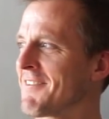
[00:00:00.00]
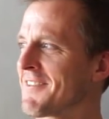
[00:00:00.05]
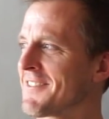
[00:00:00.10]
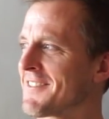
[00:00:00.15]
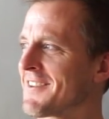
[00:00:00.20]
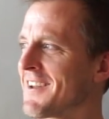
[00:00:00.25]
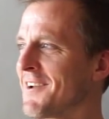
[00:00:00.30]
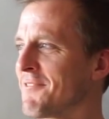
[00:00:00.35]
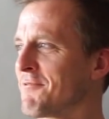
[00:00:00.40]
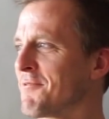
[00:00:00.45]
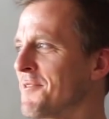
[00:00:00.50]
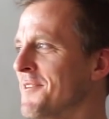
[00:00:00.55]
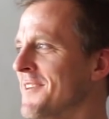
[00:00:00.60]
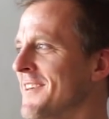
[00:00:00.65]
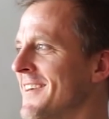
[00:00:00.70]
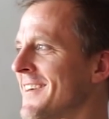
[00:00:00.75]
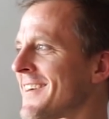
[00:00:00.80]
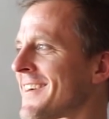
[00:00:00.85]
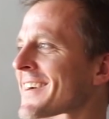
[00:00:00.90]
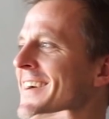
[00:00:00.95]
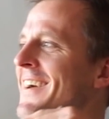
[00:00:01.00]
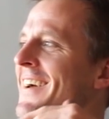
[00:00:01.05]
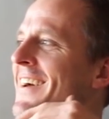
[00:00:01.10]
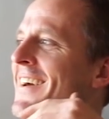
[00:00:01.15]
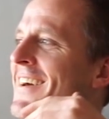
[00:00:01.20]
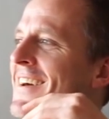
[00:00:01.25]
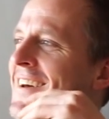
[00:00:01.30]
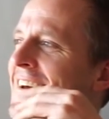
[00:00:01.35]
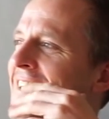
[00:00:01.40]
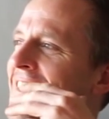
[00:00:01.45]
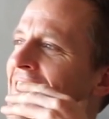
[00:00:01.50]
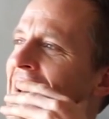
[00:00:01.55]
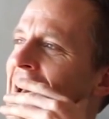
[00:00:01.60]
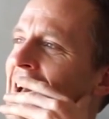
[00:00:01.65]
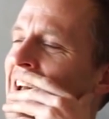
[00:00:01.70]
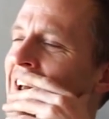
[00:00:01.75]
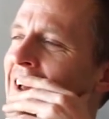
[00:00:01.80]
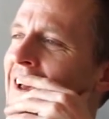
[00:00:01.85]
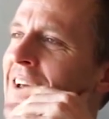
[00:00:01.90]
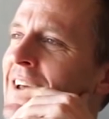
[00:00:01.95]
I mean cell phone here
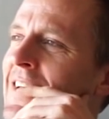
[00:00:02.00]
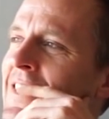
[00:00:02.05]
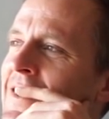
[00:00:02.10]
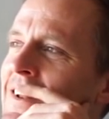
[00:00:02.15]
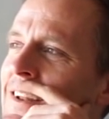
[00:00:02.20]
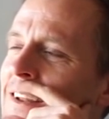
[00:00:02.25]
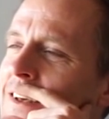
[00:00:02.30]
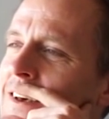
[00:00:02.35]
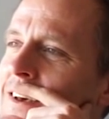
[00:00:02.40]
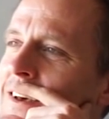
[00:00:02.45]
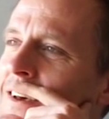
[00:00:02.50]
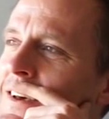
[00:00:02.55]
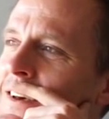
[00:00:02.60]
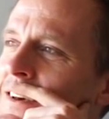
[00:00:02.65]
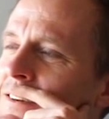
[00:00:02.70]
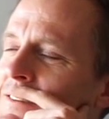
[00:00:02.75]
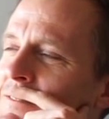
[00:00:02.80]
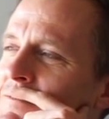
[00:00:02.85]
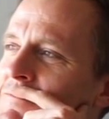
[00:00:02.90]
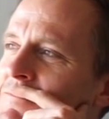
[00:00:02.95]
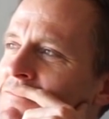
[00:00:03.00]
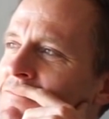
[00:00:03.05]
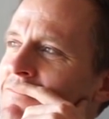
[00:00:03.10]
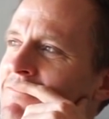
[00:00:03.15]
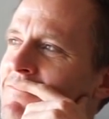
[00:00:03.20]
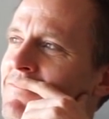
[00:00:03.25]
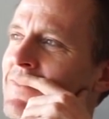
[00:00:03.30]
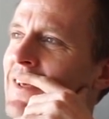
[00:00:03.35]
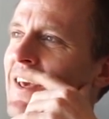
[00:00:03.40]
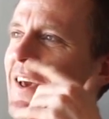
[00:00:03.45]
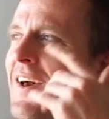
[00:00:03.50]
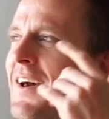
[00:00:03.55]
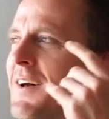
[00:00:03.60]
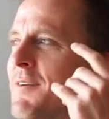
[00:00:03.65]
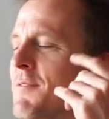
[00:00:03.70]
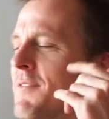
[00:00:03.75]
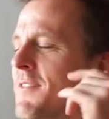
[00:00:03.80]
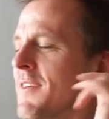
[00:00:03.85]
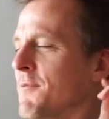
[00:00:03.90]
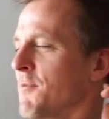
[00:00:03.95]
and um,
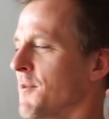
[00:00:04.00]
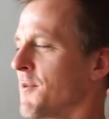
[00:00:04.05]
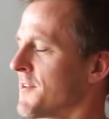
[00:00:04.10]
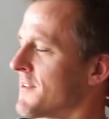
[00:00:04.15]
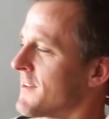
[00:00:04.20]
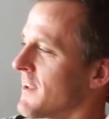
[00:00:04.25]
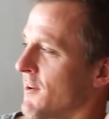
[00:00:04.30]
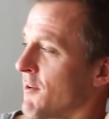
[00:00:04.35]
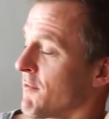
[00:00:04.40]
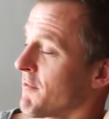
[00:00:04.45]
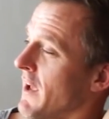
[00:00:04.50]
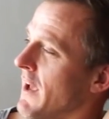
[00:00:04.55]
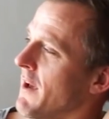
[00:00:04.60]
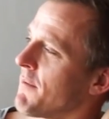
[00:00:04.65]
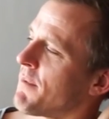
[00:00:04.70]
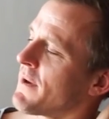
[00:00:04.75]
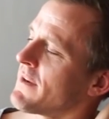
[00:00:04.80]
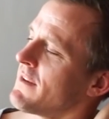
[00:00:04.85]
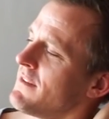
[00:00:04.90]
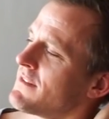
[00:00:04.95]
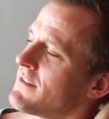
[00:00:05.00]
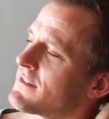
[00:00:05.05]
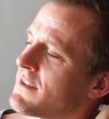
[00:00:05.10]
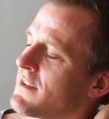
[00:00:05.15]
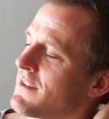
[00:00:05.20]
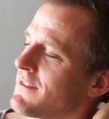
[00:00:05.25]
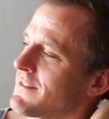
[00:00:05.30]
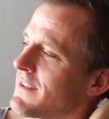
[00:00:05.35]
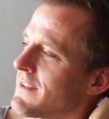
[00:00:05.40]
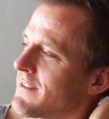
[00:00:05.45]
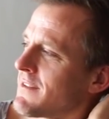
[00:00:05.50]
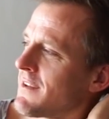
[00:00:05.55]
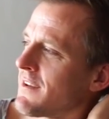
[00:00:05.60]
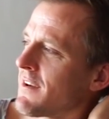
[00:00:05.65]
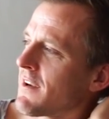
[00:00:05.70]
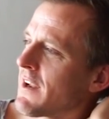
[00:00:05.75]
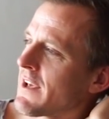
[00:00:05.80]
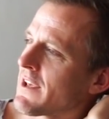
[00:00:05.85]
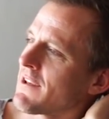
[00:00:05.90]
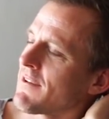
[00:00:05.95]
yeah that was Tinkoff but he's still you
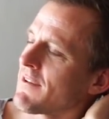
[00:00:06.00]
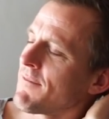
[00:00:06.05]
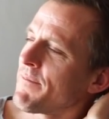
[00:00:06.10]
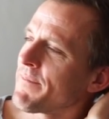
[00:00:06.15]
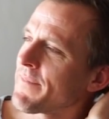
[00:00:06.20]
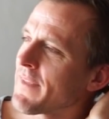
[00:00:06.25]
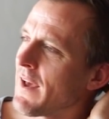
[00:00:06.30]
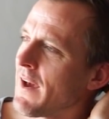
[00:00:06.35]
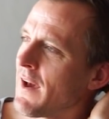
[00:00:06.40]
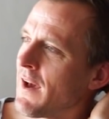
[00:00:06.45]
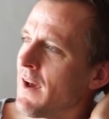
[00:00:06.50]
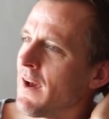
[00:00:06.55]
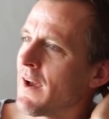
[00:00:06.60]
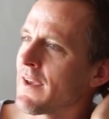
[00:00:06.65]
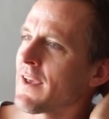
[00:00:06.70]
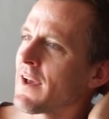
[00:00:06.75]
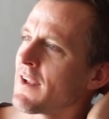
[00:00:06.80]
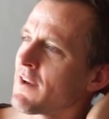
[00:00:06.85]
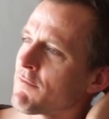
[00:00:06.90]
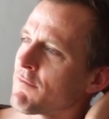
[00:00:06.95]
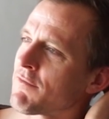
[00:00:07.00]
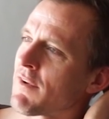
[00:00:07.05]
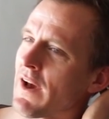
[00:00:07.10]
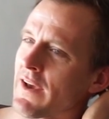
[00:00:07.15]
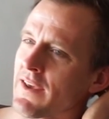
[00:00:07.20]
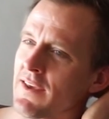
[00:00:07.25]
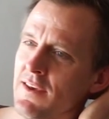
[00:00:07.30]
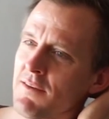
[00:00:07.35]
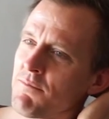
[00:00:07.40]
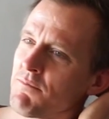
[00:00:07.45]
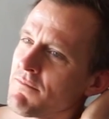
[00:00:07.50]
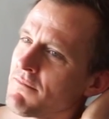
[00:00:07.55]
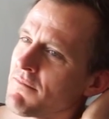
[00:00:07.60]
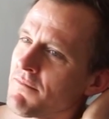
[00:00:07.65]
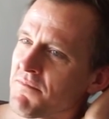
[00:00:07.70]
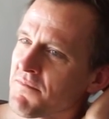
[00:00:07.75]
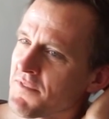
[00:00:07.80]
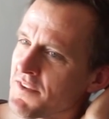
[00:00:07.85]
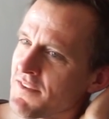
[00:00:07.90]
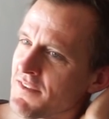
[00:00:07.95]
know like I kind of like
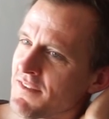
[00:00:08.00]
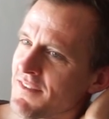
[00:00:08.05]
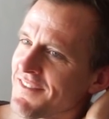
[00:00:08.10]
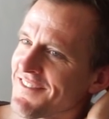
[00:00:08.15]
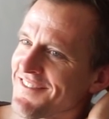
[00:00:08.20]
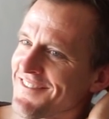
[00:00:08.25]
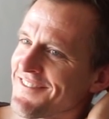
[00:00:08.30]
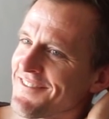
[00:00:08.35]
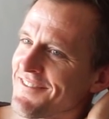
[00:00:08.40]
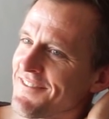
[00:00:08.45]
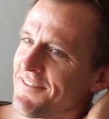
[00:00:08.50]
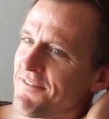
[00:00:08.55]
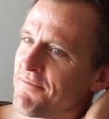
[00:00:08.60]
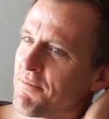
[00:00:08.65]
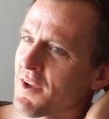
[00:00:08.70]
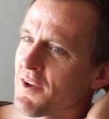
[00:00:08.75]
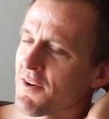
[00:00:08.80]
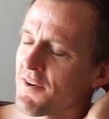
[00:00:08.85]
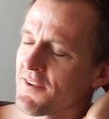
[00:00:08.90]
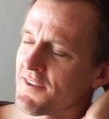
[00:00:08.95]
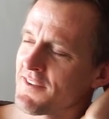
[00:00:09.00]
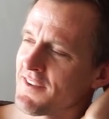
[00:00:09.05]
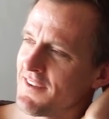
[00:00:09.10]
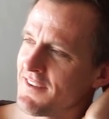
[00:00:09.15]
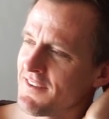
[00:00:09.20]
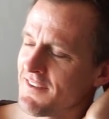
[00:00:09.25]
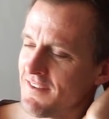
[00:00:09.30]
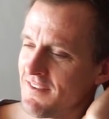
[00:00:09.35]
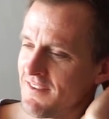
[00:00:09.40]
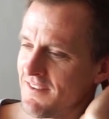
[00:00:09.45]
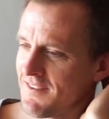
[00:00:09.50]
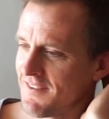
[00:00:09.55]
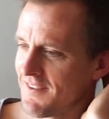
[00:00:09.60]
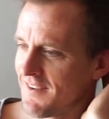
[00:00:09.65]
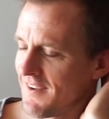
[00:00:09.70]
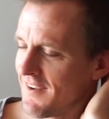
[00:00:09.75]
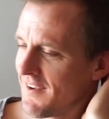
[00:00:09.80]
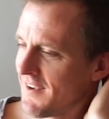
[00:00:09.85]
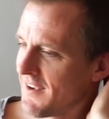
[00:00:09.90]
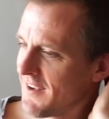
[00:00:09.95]
him because he's
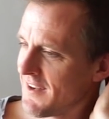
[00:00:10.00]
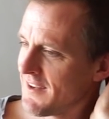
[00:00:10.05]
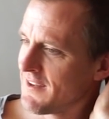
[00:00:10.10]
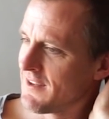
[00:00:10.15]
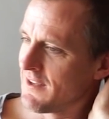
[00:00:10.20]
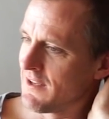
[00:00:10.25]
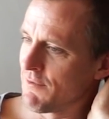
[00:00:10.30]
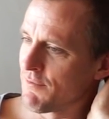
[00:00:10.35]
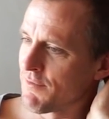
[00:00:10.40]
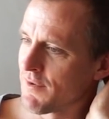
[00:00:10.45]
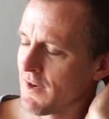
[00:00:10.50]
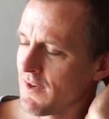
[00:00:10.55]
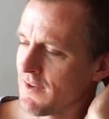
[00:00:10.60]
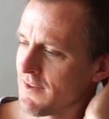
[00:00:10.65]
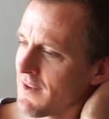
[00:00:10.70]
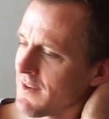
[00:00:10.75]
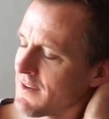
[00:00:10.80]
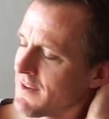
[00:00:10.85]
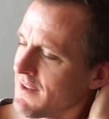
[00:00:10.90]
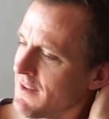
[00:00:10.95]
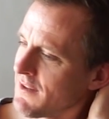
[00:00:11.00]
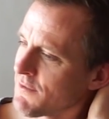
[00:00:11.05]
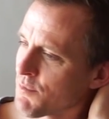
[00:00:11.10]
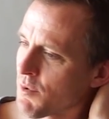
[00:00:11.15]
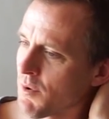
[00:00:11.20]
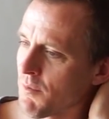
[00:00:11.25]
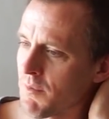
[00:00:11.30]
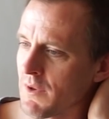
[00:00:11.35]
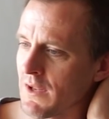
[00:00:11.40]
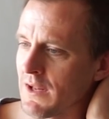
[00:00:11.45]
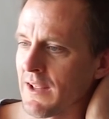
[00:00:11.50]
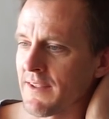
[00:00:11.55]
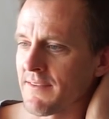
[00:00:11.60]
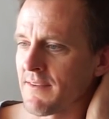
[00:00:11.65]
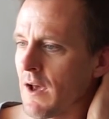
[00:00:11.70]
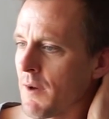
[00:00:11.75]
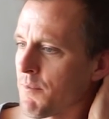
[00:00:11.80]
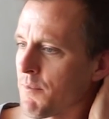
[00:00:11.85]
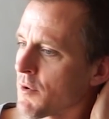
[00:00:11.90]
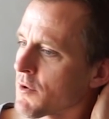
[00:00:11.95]
different and he's probably less
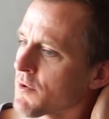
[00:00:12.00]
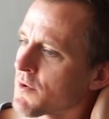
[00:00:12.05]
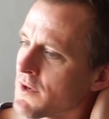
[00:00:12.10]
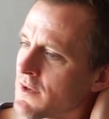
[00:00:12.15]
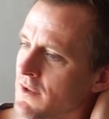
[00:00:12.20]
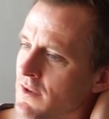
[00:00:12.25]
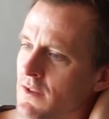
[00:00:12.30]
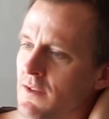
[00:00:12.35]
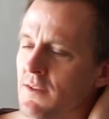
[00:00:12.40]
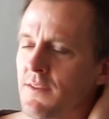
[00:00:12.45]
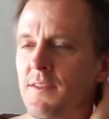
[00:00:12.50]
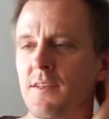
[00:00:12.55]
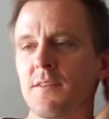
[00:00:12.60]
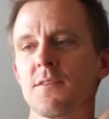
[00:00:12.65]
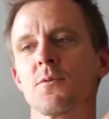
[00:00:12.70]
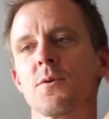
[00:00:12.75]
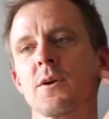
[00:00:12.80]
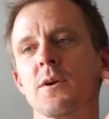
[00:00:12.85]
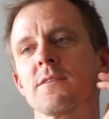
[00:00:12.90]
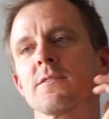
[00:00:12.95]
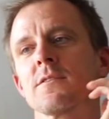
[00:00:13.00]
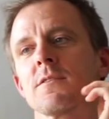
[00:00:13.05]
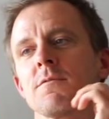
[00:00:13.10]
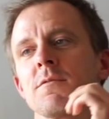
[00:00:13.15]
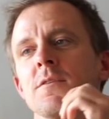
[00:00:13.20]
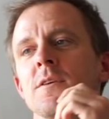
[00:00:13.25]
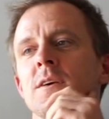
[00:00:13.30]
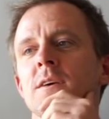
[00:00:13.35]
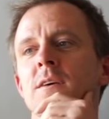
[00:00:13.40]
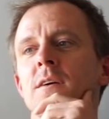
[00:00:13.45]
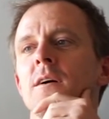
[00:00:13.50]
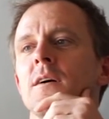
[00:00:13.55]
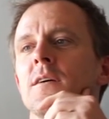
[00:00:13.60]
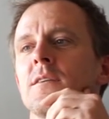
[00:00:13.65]
hypocritical than the rest of the